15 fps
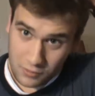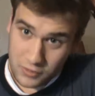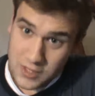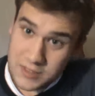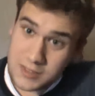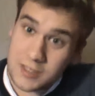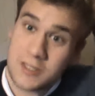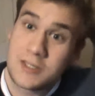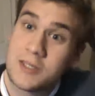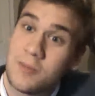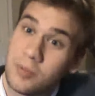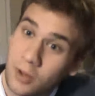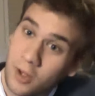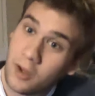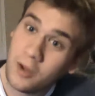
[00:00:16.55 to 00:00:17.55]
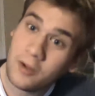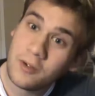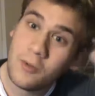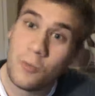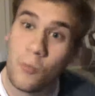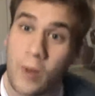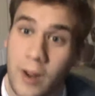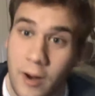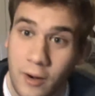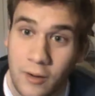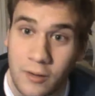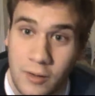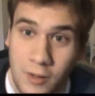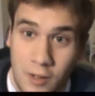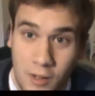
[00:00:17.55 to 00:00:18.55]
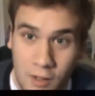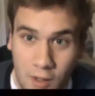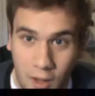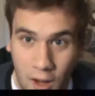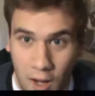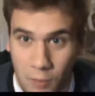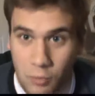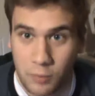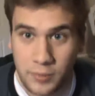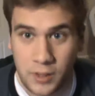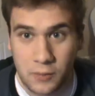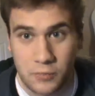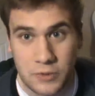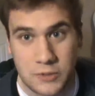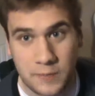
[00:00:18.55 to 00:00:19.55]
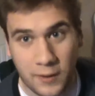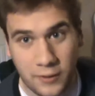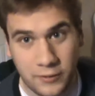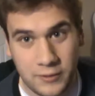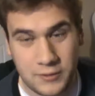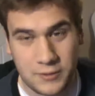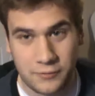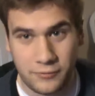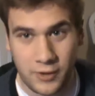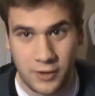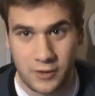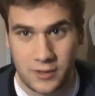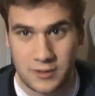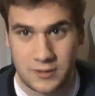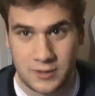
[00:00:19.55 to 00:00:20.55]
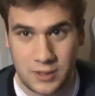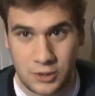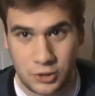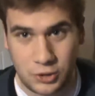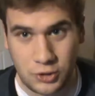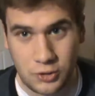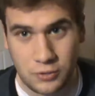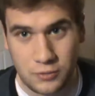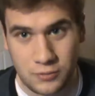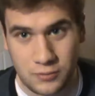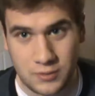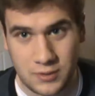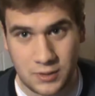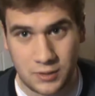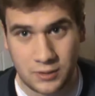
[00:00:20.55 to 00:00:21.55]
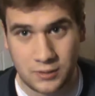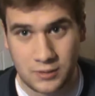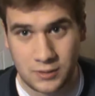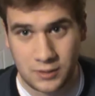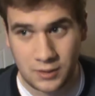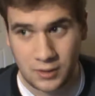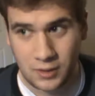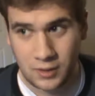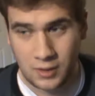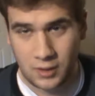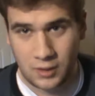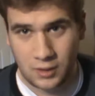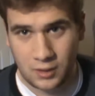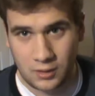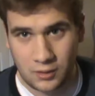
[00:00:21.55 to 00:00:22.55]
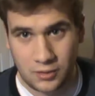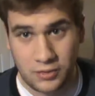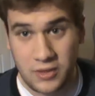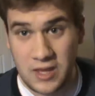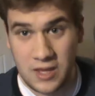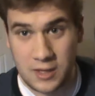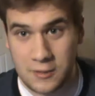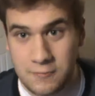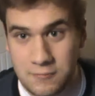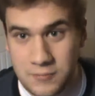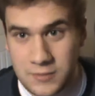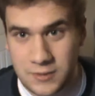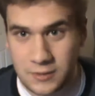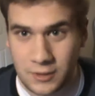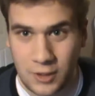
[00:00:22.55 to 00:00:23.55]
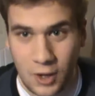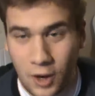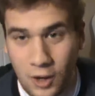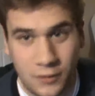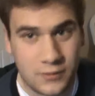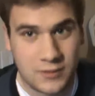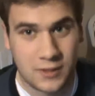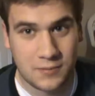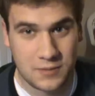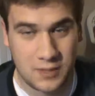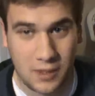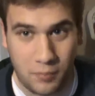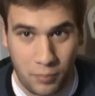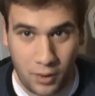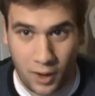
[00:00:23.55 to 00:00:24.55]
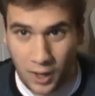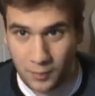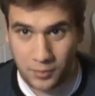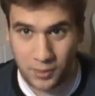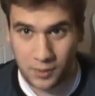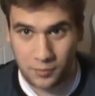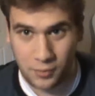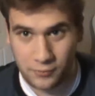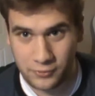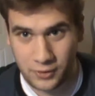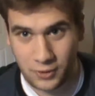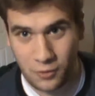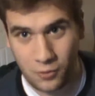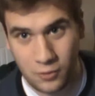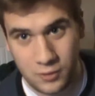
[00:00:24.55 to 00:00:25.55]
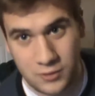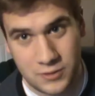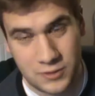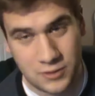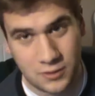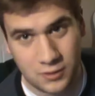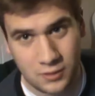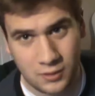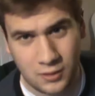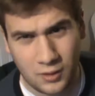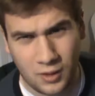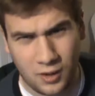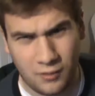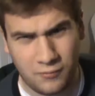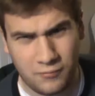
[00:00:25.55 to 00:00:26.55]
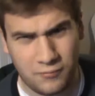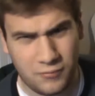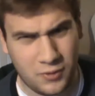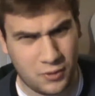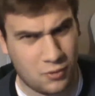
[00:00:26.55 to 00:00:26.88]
This is the blog where I will be responding to various issues and themes and concepts that pop up over the course of the